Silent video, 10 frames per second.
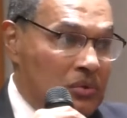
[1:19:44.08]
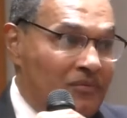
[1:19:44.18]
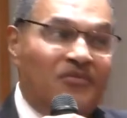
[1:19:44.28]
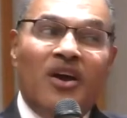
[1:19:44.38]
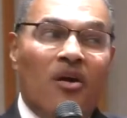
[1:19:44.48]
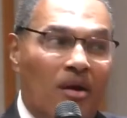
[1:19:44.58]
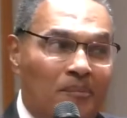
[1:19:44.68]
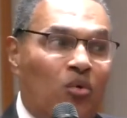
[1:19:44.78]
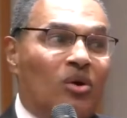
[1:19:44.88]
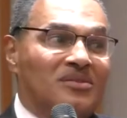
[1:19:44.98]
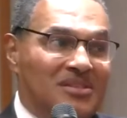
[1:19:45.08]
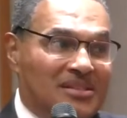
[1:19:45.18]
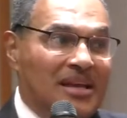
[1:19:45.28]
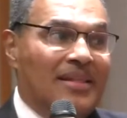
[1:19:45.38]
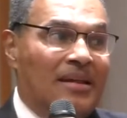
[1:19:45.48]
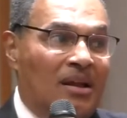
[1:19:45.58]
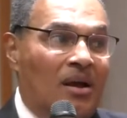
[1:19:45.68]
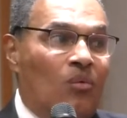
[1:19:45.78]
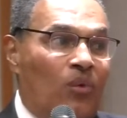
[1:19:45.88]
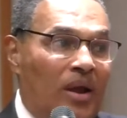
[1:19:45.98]
Very important to say that
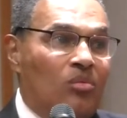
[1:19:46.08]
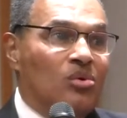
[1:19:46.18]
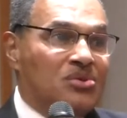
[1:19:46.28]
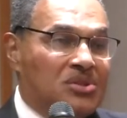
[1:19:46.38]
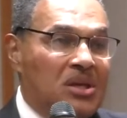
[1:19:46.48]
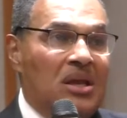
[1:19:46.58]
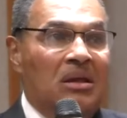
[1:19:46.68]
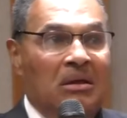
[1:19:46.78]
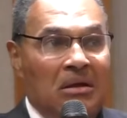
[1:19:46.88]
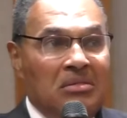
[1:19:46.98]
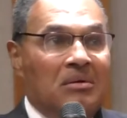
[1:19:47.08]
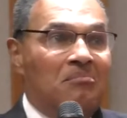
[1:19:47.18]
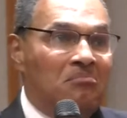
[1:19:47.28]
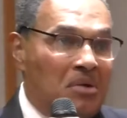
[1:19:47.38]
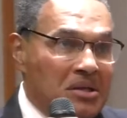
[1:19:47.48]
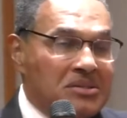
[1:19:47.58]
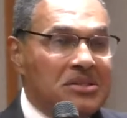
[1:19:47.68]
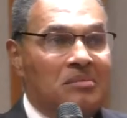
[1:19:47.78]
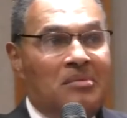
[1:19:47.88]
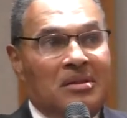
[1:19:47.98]
we will see the
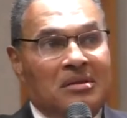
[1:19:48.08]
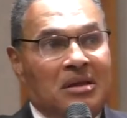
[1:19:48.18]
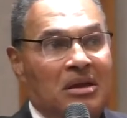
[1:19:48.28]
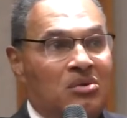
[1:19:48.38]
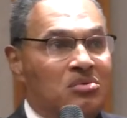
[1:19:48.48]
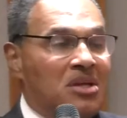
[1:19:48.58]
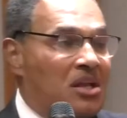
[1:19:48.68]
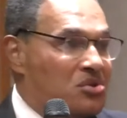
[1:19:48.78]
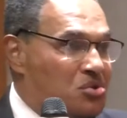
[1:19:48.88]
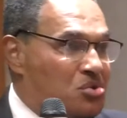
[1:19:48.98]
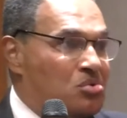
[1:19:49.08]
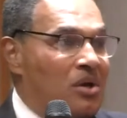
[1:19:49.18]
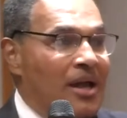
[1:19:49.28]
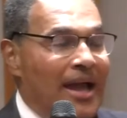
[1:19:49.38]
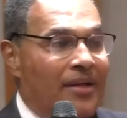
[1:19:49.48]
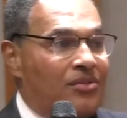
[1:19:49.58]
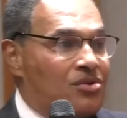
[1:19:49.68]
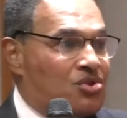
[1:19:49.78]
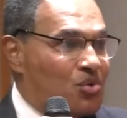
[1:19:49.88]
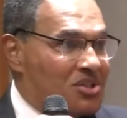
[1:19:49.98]
Muslim and the kid who's Hindu and the
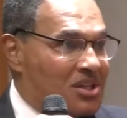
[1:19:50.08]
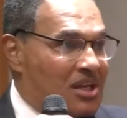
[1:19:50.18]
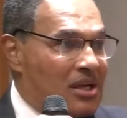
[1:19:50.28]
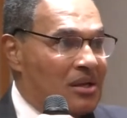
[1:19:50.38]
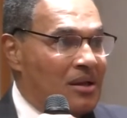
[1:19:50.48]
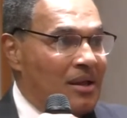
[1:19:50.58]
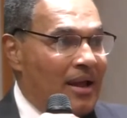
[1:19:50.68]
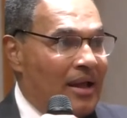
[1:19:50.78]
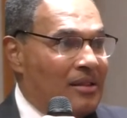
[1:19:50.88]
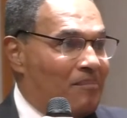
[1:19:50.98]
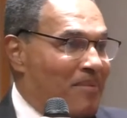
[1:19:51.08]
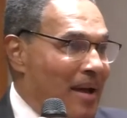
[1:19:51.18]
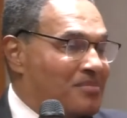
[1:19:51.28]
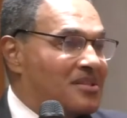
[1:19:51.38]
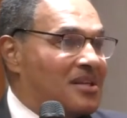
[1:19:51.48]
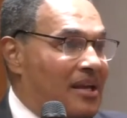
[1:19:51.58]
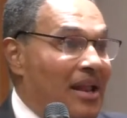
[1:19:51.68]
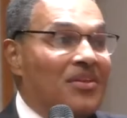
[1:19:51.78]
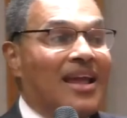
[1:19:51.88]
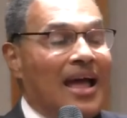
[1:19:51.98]
Jewish kid and the Baptist kid and
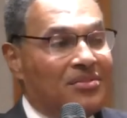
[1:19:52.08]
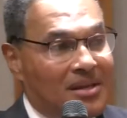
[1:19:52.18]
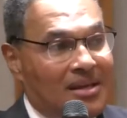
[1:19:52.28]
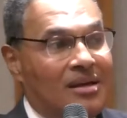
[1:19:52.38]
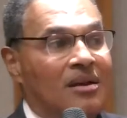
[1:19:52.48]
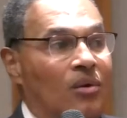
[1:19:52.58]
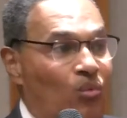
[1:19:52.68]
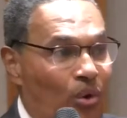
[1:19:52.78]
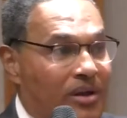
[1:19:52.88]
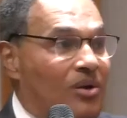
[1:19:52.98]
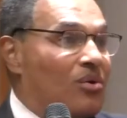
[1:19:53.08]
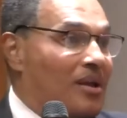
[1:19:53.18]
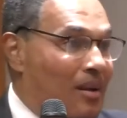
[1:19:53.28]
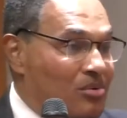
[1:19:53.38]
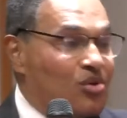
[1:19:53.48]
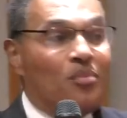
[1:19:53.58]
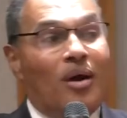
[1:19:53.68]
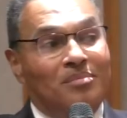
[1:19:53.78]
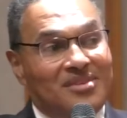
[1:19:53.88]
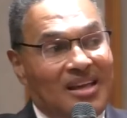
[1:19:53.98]
the Catholic kid working on a chemistry
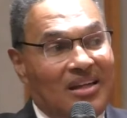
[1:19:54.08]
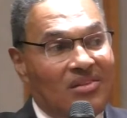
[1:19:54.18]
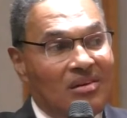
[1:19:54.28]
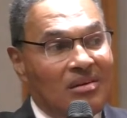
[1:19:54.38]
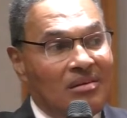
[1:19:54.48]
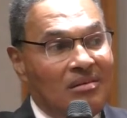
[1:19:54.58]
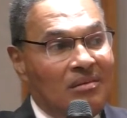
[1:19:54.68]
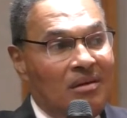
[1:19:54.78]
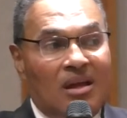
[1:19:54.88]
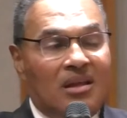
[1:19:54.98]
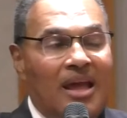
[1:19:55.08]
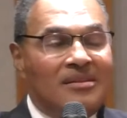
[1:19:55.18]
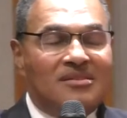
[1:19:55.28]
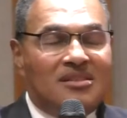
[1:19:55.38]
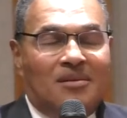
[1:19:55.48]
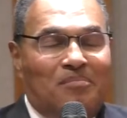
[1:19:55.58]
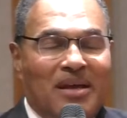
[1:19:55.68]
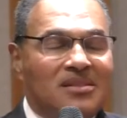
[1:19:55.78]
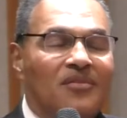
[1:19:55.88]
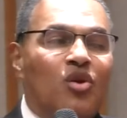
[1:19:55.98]
problem together. It's the
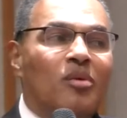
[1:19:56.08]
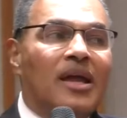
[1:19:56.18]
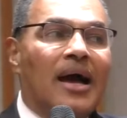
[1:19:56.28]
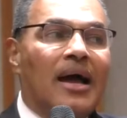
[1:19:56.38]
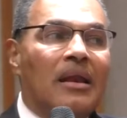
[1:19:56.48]
best of humankind.